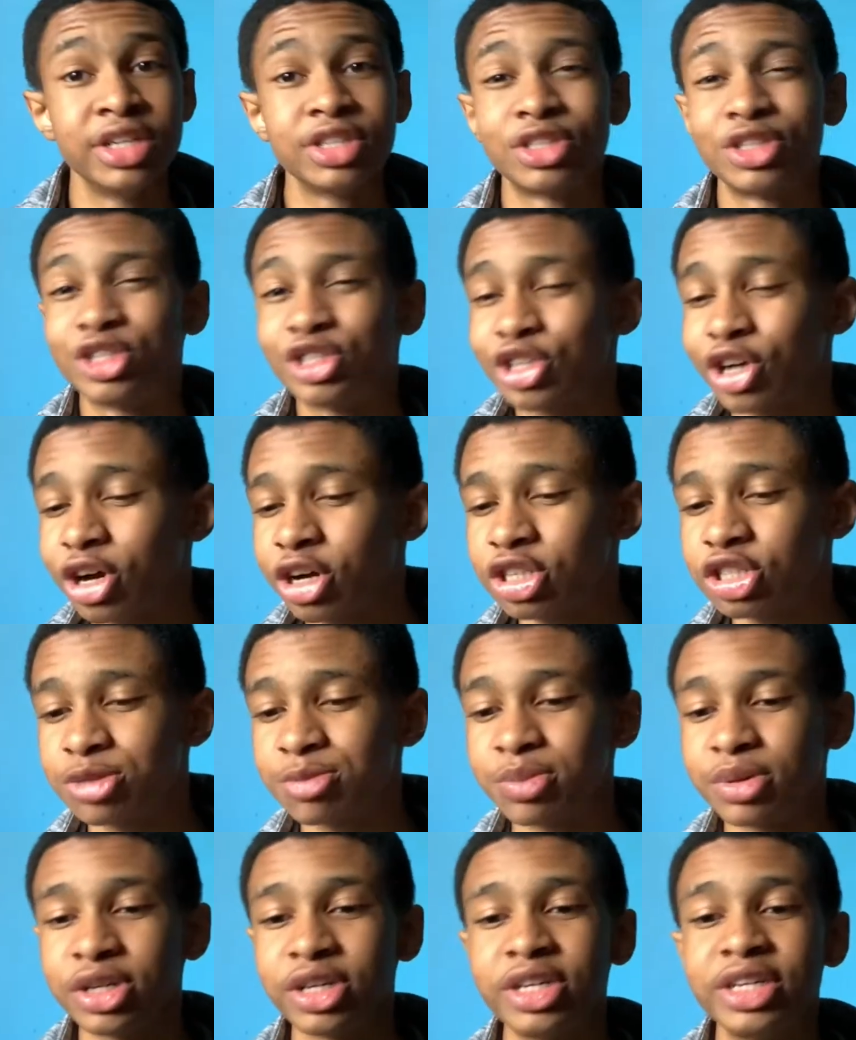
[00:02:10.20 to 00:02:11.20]
to charge,
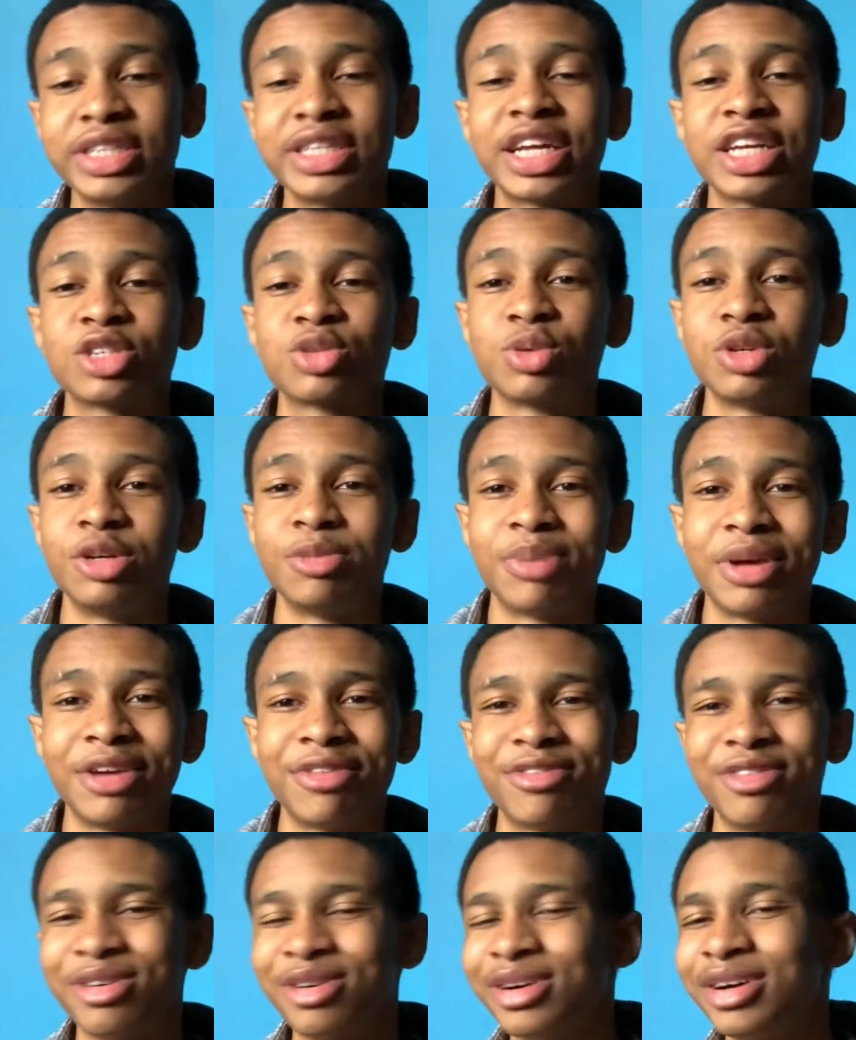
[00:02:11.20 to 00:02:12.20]
but that's what you pay
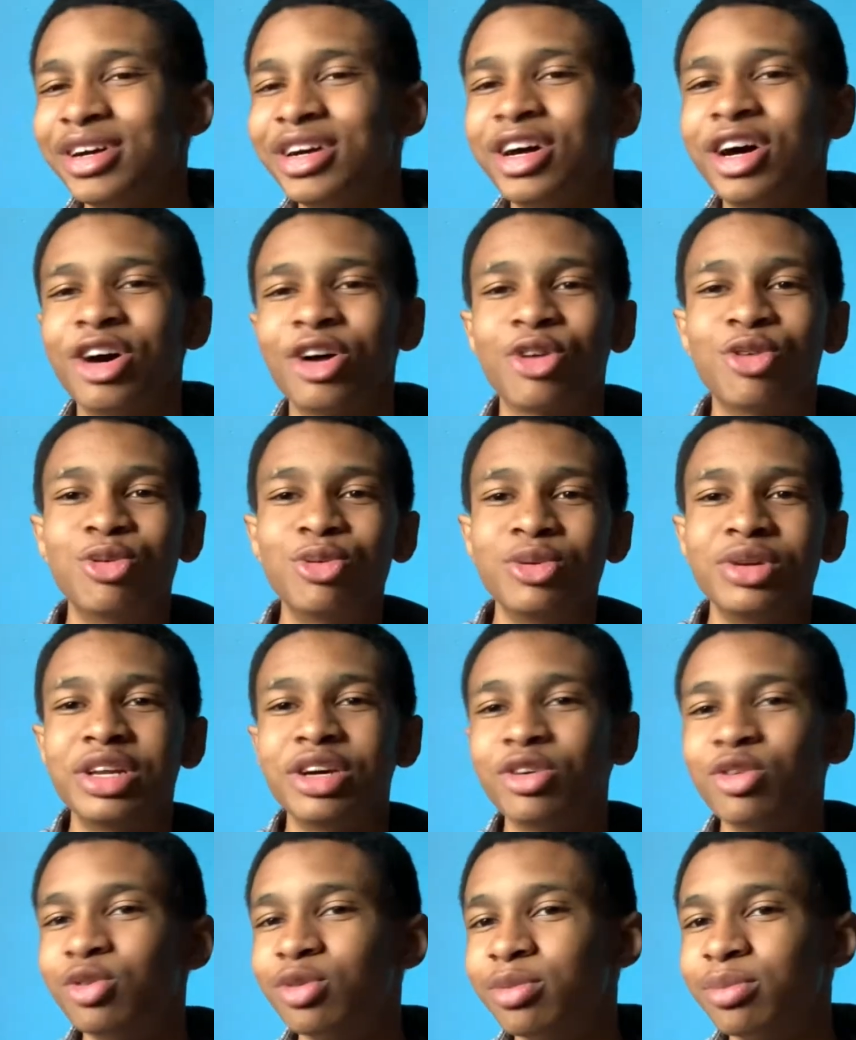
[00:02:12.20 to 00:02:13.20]
for, a cool
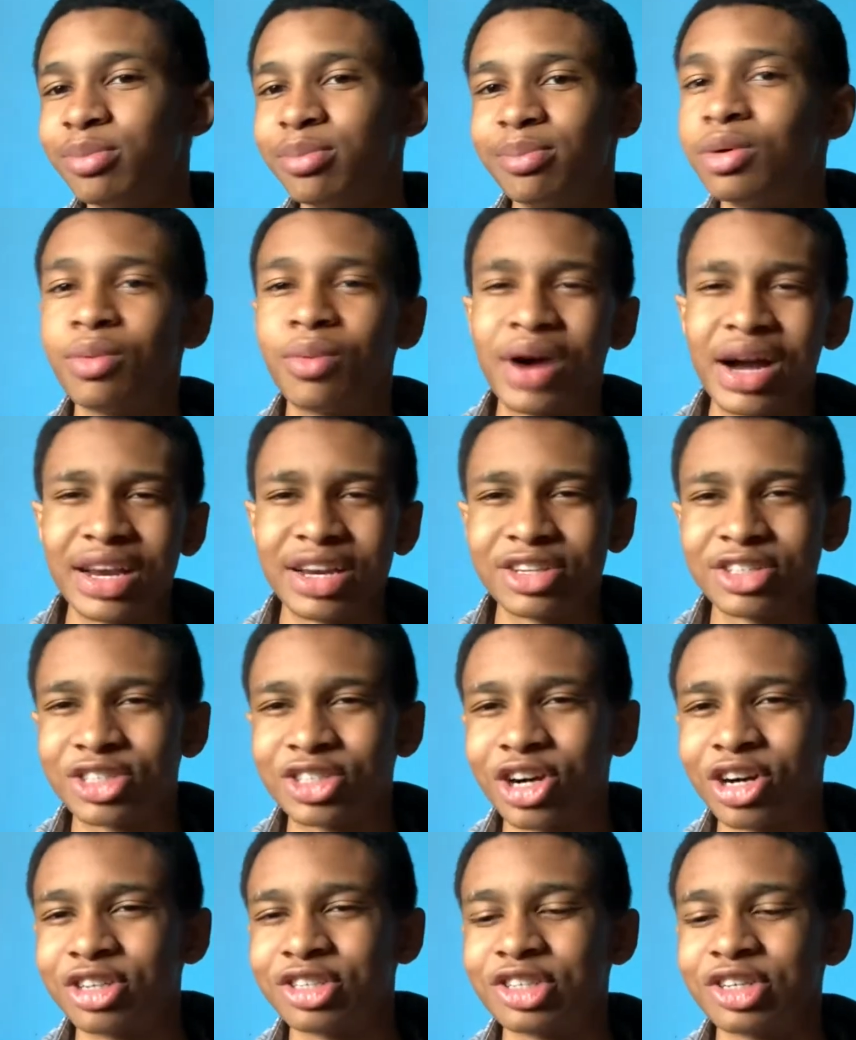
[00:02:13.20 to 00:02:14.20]
little wireless
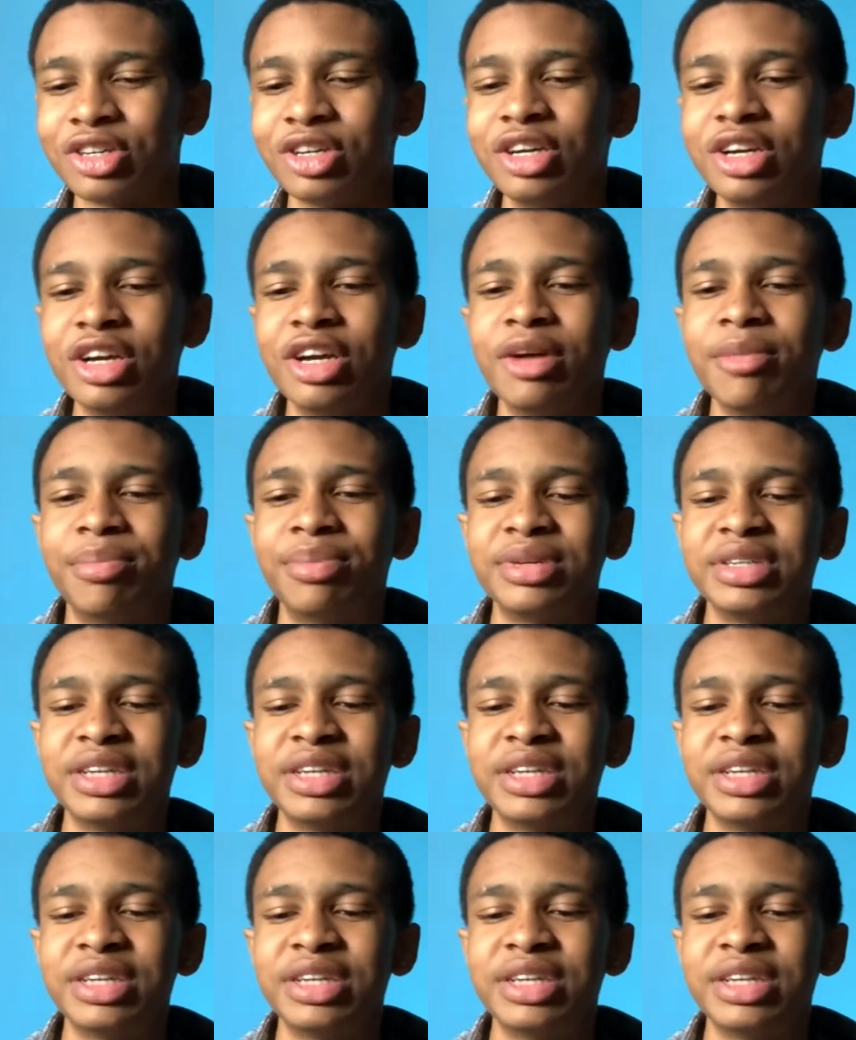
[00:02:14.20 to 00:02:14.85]
charger. But